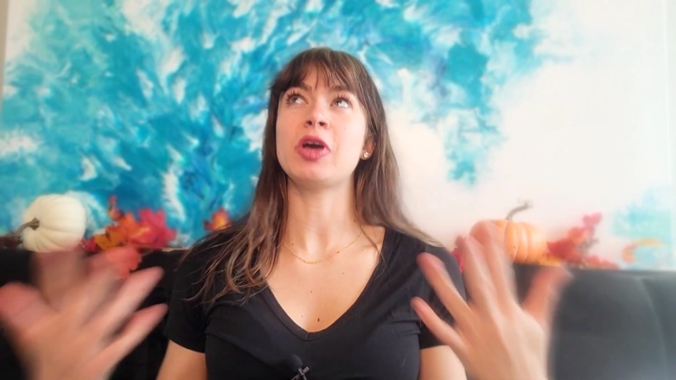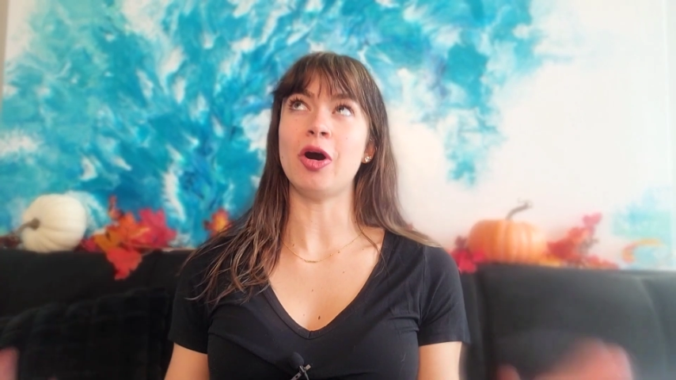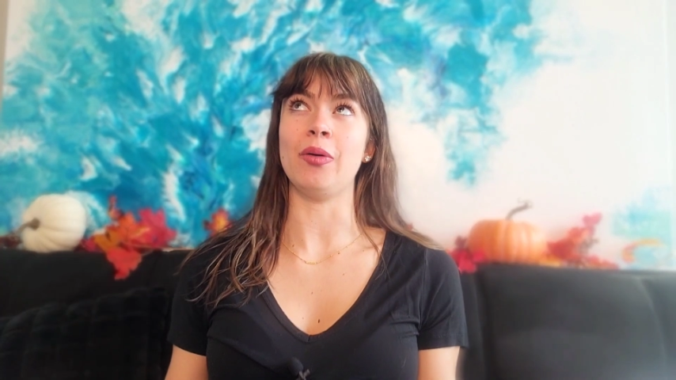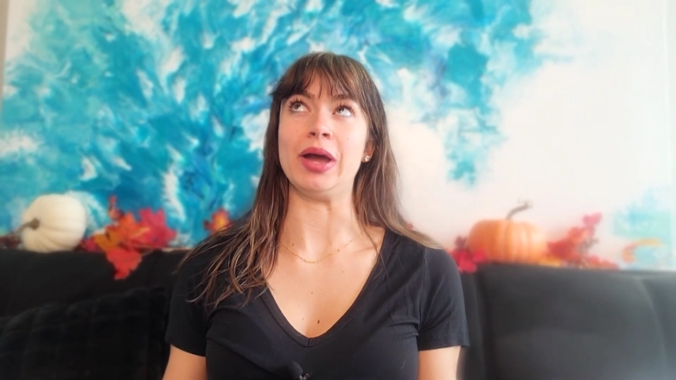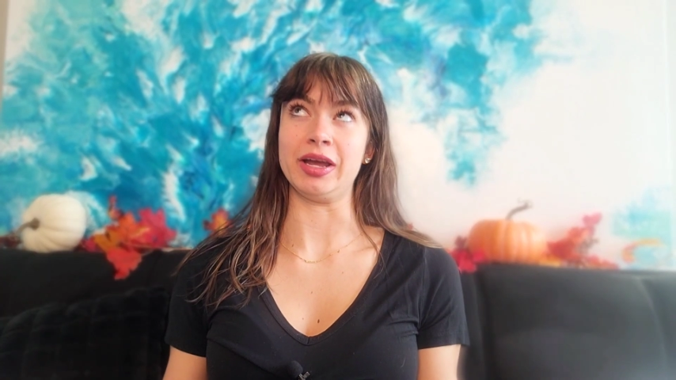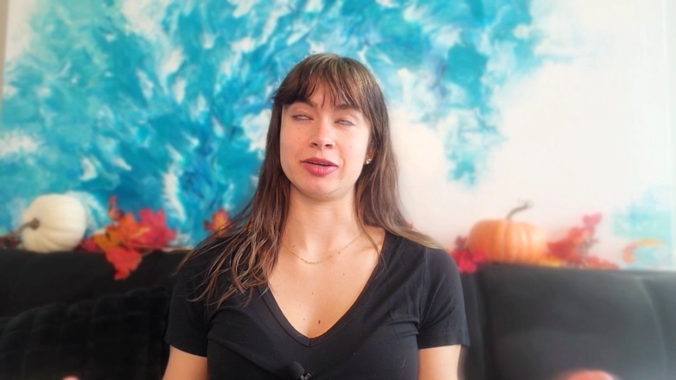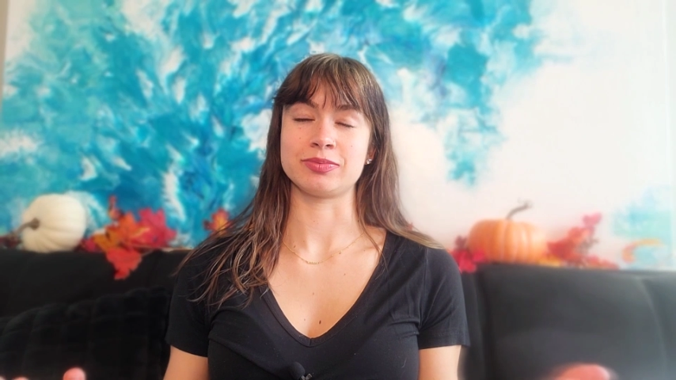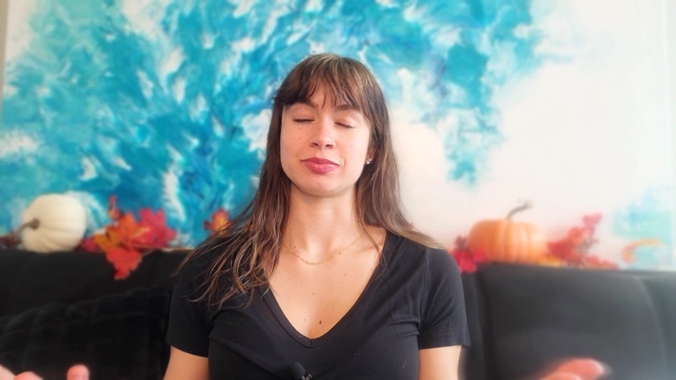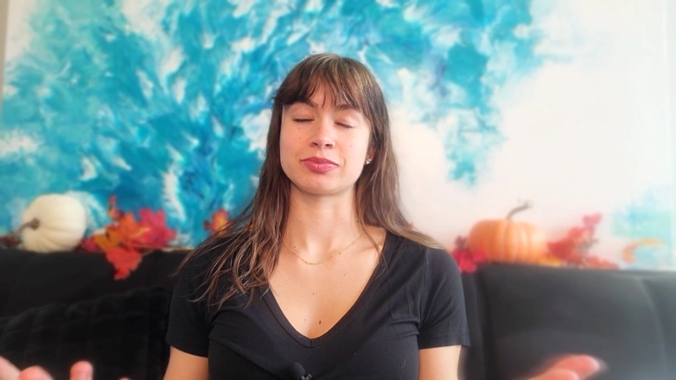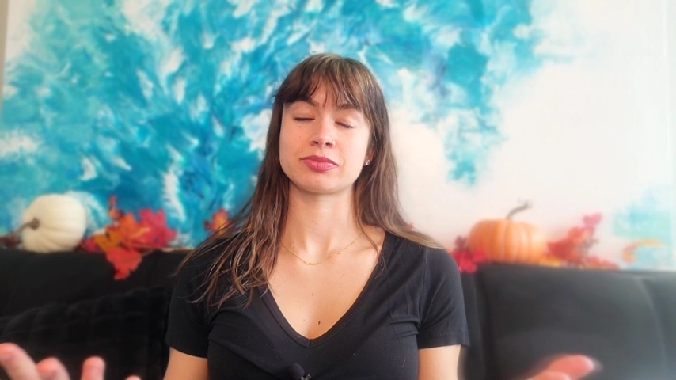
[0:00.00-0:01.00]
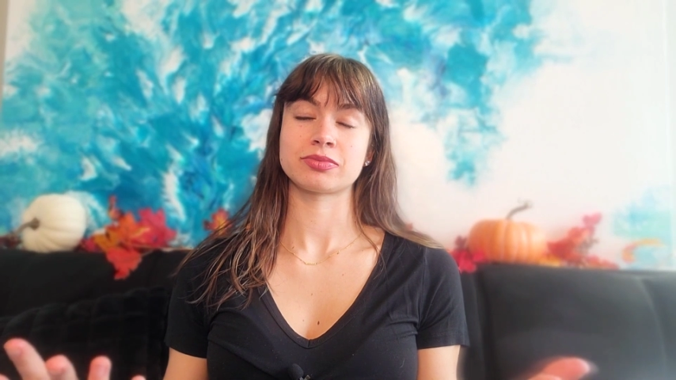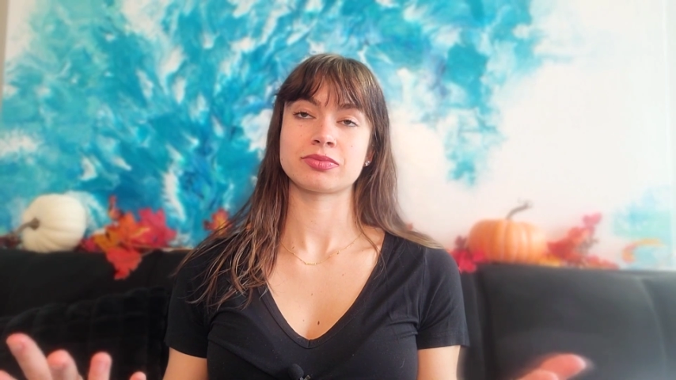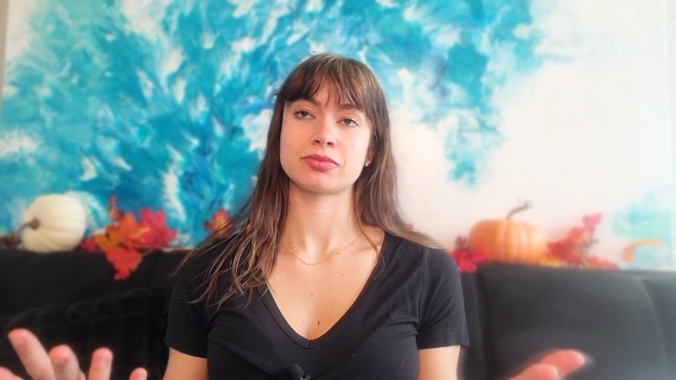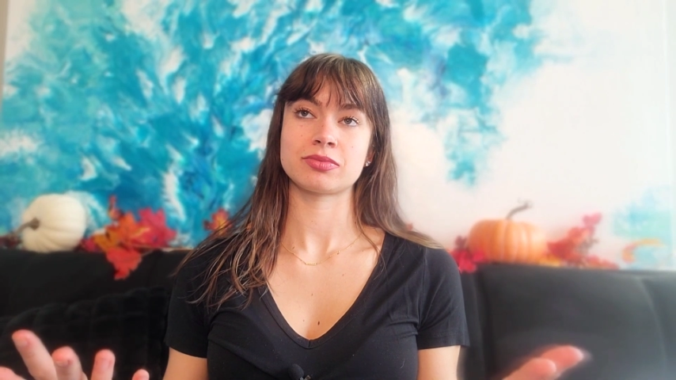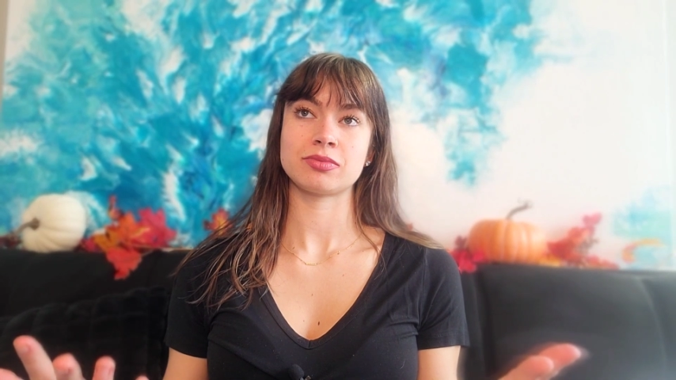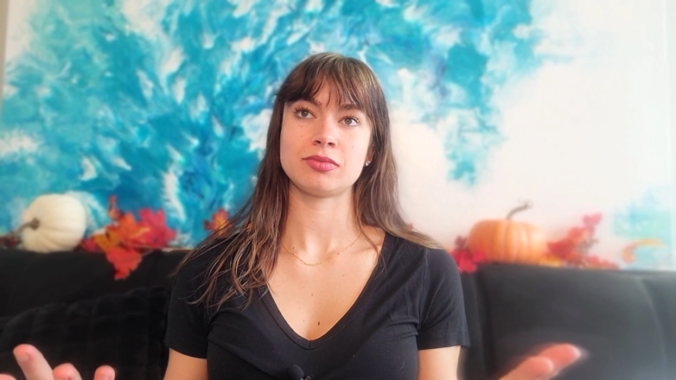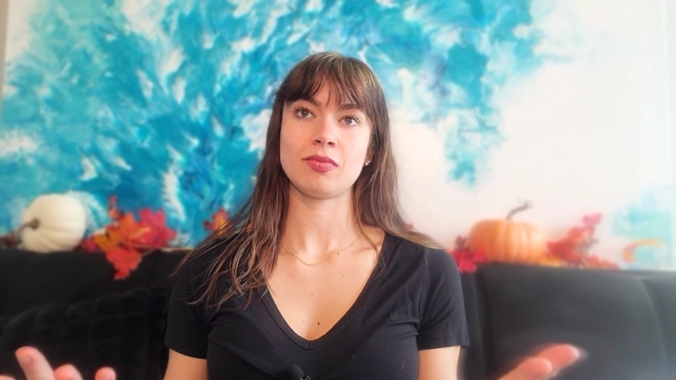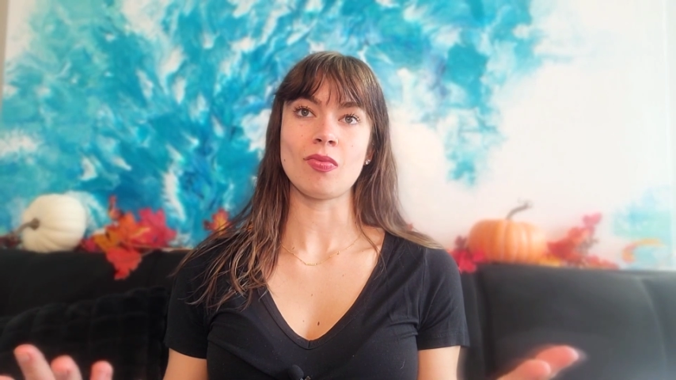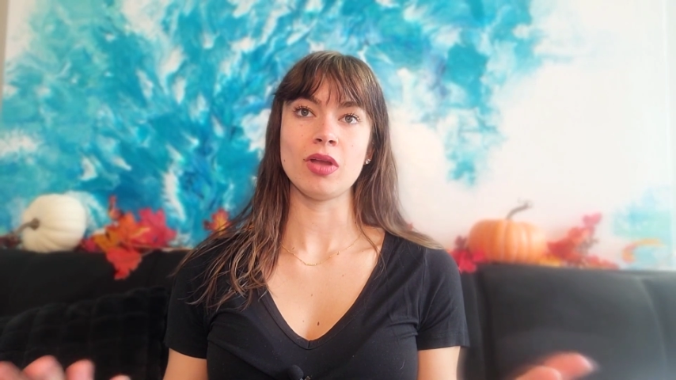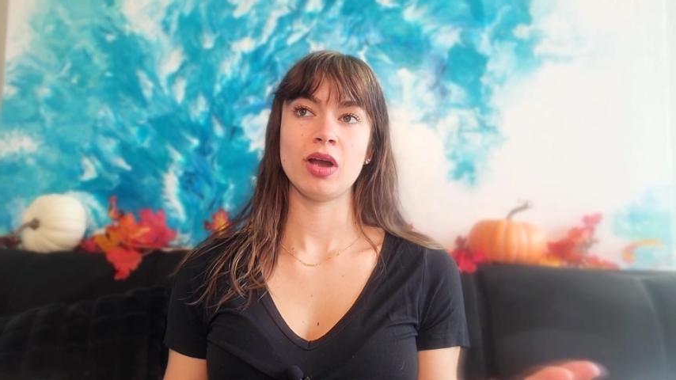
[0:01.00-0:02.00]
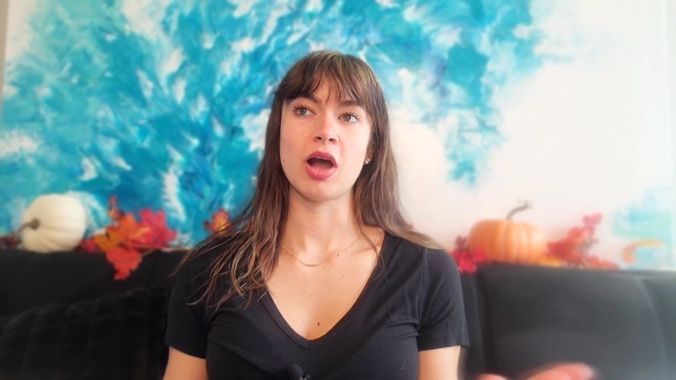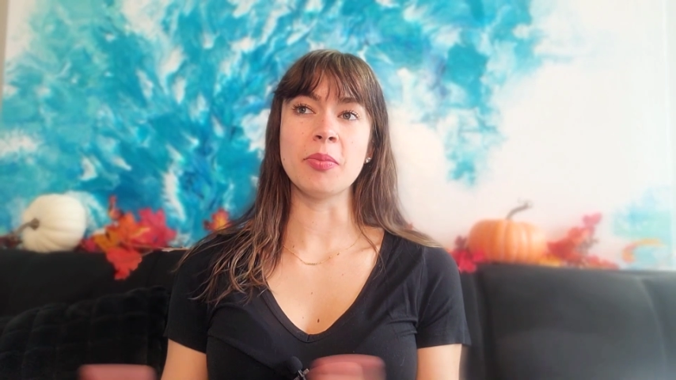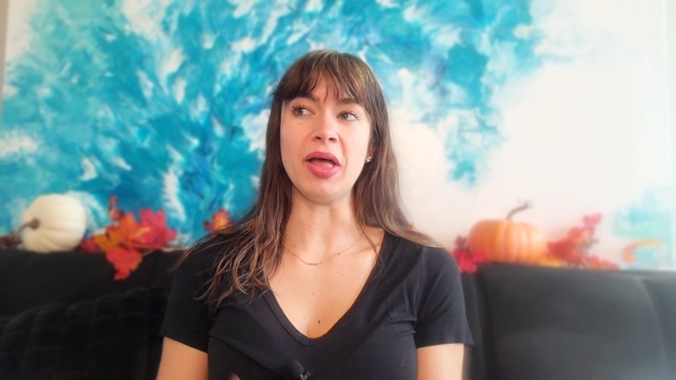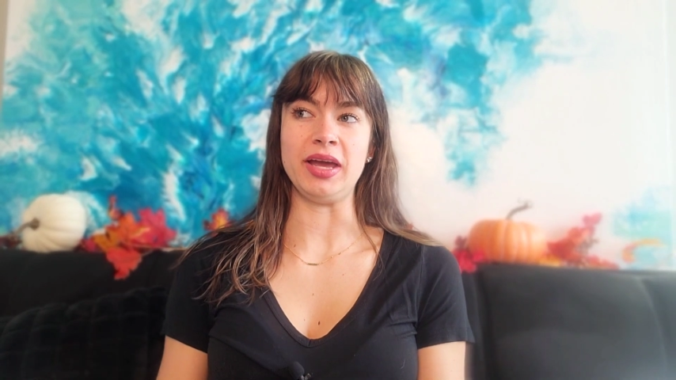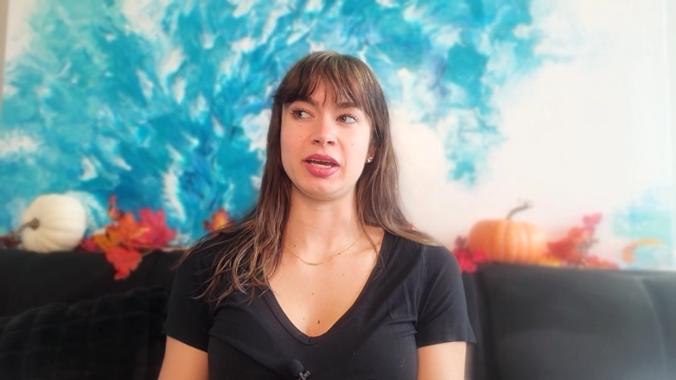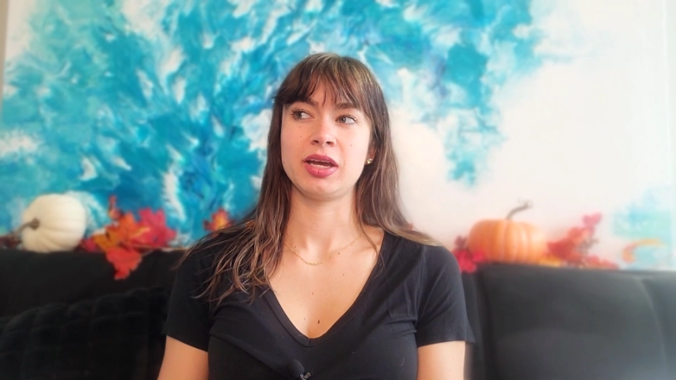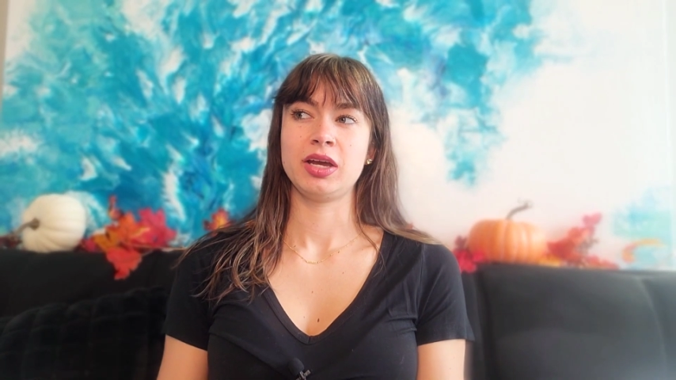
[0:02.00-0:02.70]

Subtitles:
going, I'm like,